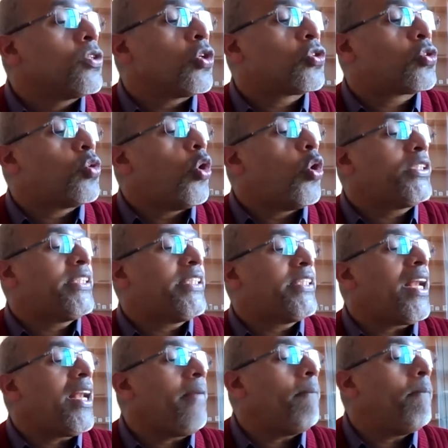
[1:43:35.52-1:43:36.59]
So
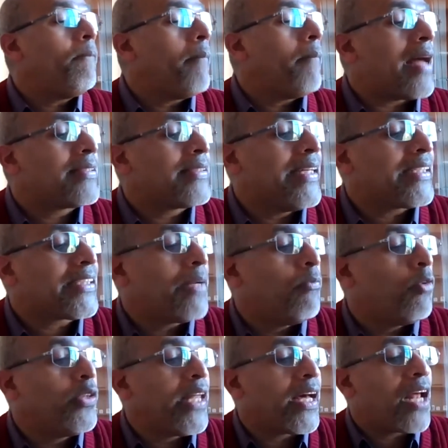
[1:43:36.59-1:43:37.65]
social assertion movement,